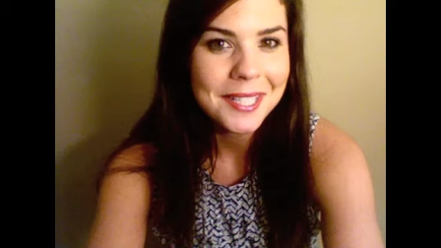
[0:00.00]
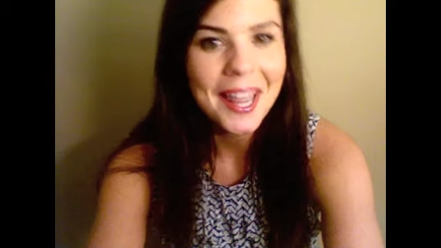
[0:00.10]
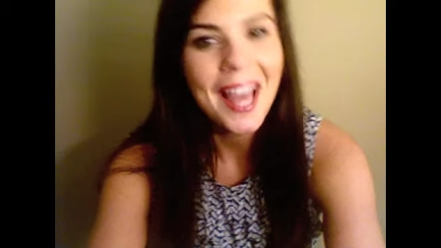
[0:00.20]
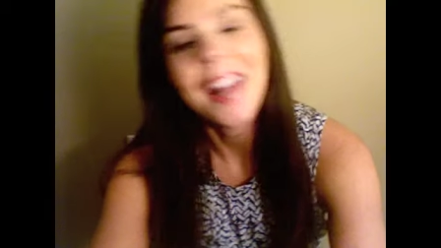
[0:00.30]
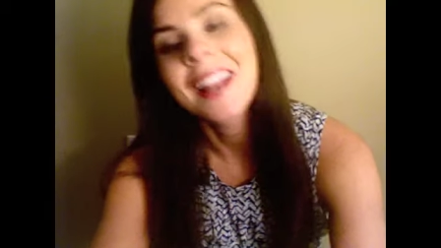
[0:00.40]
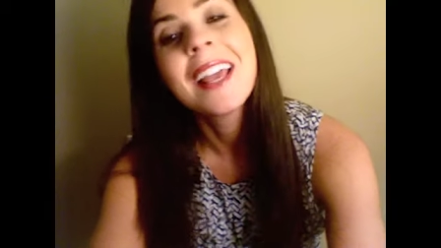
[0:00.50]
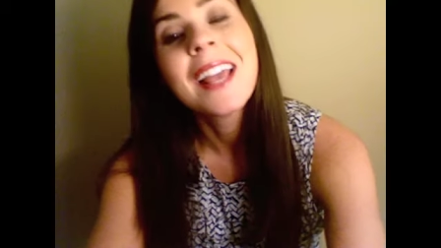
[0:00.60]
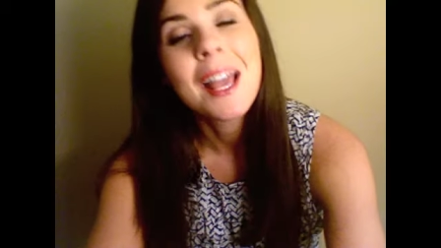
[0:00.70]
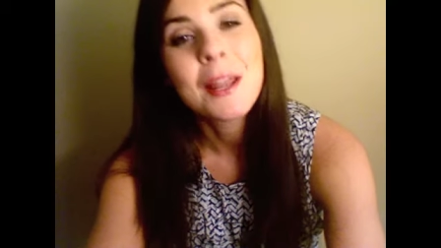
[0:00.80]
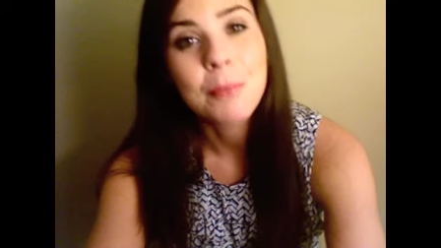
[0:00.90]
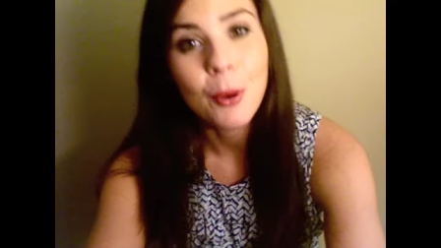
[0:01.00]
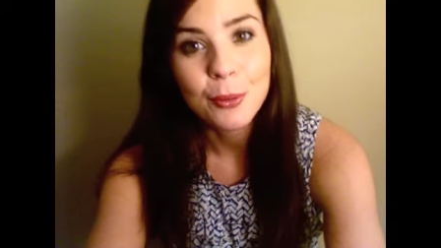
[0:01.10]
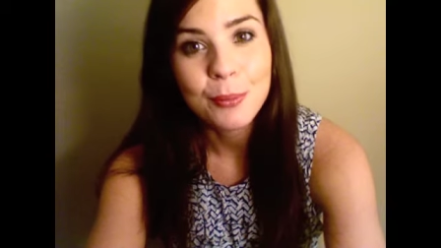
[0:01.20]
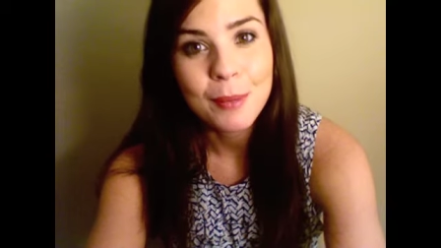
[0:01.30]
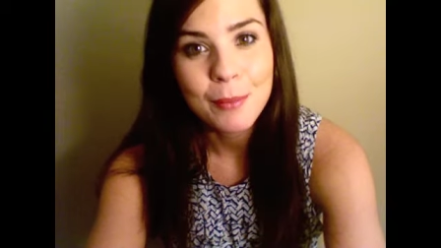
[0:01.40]
to that? And
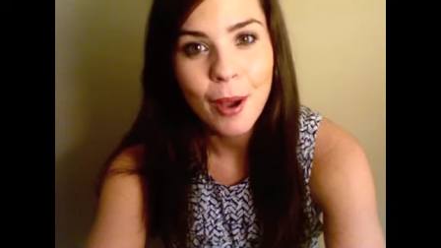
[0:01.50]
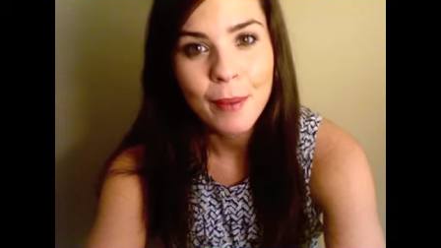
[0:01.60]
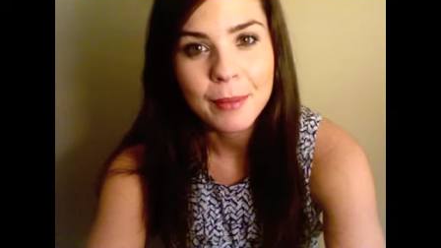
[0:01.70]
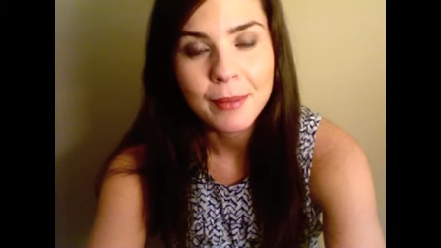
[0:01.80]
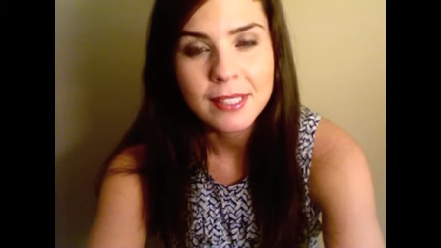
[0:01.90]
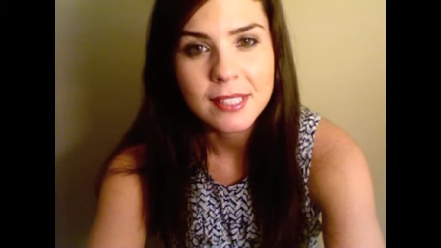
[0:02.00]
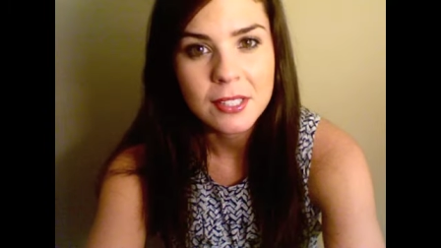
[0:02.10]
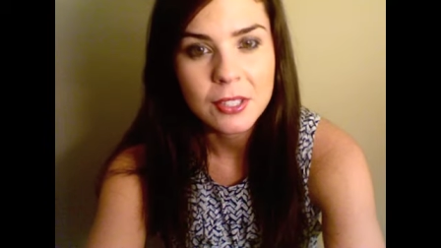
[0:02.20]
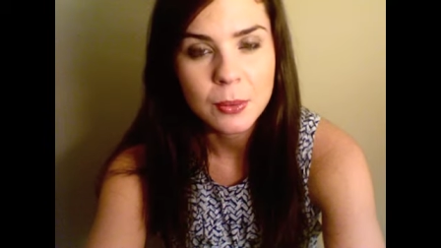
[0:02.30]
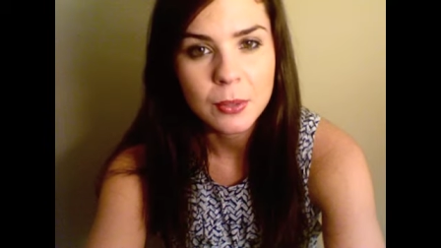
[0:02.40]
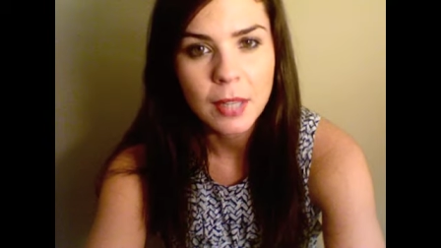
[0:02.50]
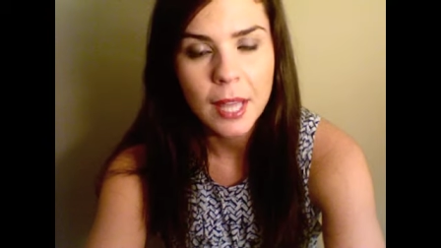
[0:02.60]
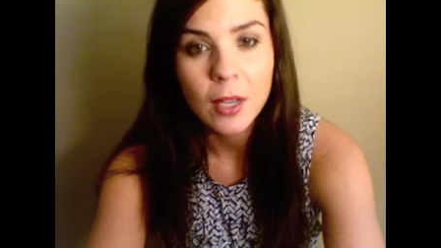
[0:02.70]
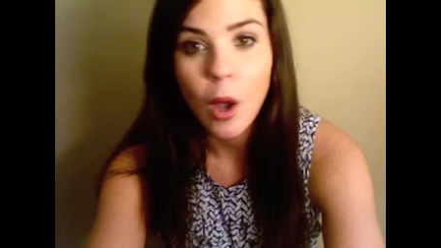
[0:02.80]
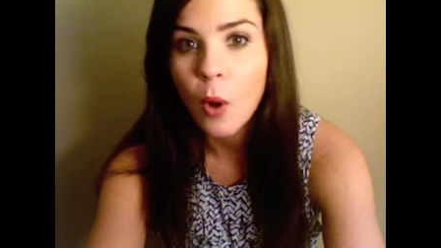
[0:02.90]
both my mom and my sister were
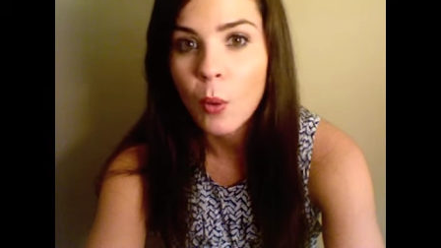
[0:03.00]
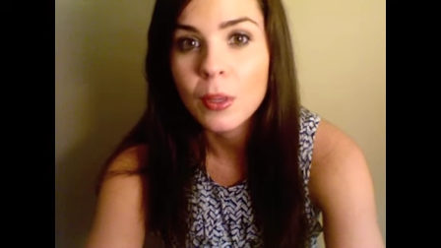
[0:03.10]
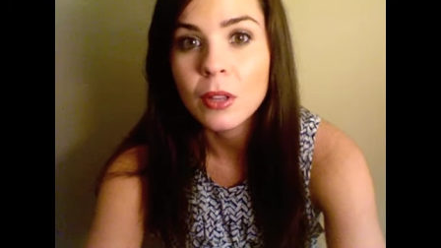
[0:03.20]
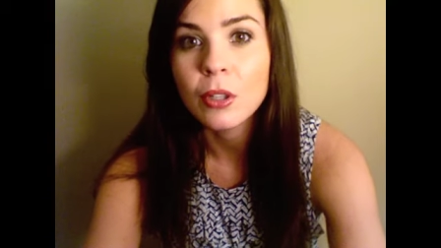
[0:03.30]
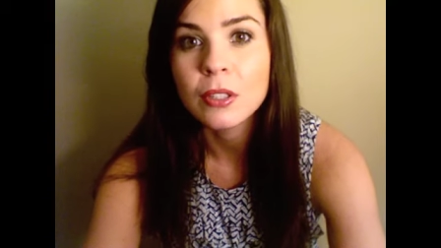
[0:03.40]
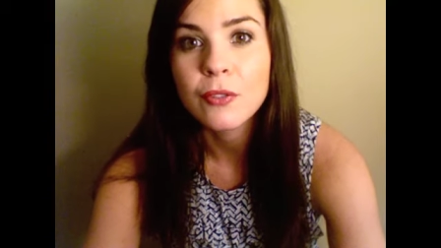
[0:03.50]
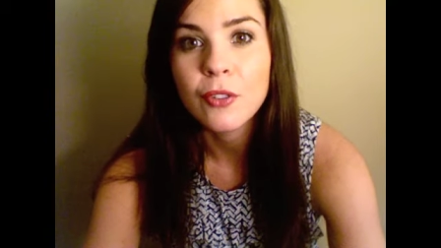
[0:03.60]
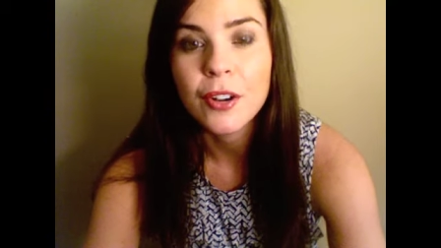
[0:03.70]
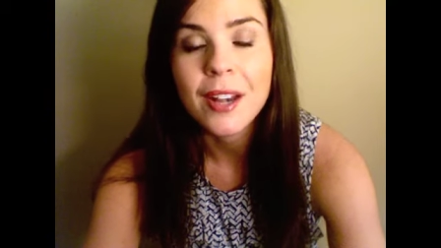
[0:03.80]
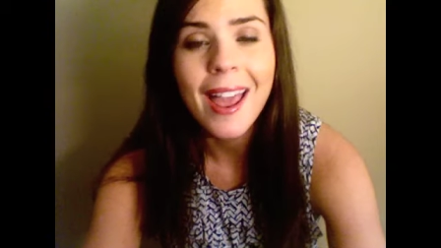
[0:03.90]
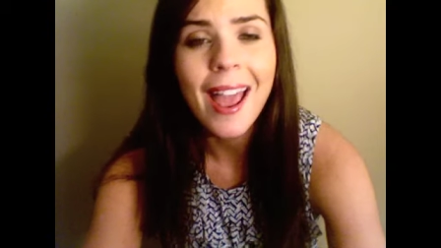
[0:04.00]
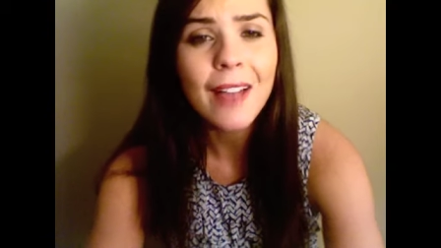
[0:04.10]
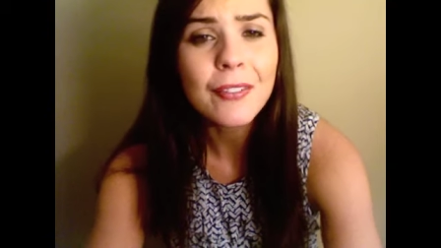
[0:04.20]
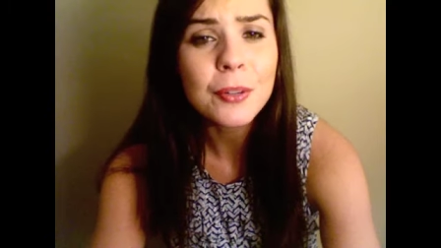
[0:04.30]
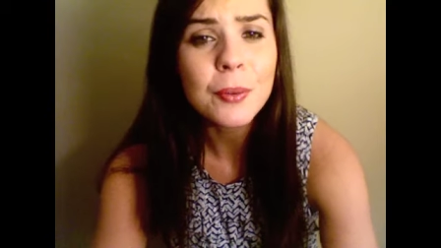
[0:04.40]
like, oh, we looked for it
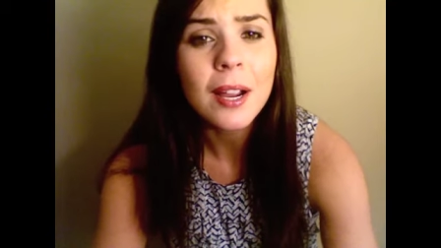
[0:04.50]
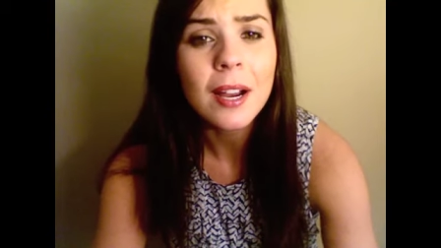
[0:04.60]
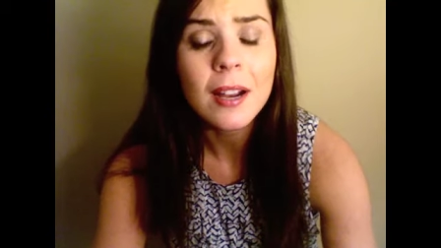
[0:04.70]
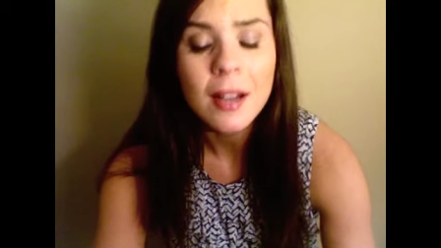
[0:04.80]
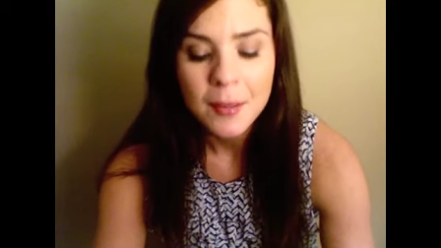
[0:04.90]
everywhere.